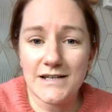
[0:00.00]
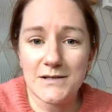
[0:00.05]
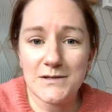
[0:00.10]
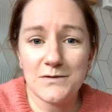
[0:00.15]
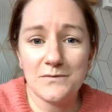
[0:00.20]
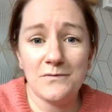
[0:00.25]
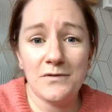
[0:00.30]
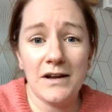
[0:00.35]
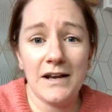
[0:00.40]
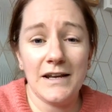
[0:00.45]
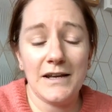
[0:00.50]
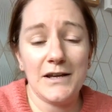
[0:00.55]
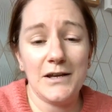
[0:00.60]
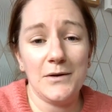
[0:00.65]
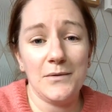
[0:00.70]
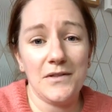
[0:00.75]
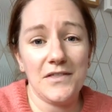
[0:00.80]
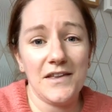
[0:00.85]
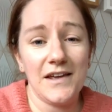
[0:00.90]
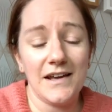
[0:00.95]
They had some really
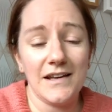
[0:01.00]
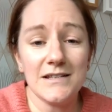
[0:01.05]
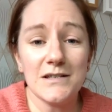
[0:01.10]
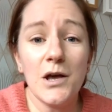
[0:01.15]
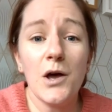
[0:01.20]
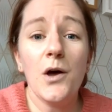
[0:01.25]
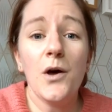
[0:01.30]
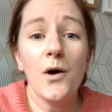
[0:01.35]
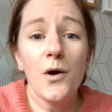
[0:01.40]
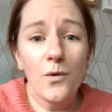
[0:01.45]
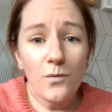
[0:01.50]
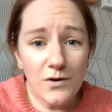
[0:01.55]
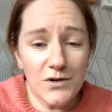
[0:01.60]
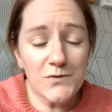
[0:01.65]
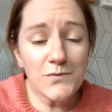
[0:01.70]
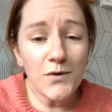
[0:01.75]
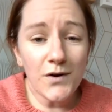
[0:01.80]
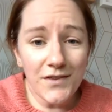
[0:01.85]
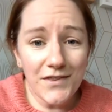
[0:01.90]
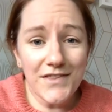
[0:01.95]
cute things,
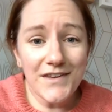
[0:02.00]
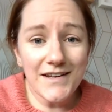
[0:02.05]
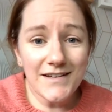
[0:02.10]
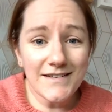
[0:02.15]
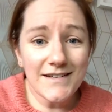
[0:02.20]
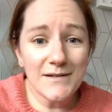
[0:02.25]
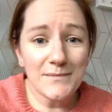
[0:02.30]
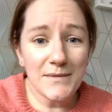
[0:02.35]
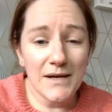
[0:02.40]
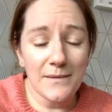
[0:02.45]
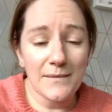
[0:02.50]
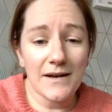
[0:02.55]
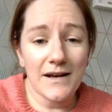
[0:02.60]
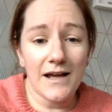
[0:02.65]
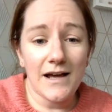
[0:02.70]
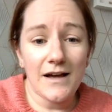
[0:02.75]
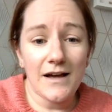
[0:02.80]
which one thing did make me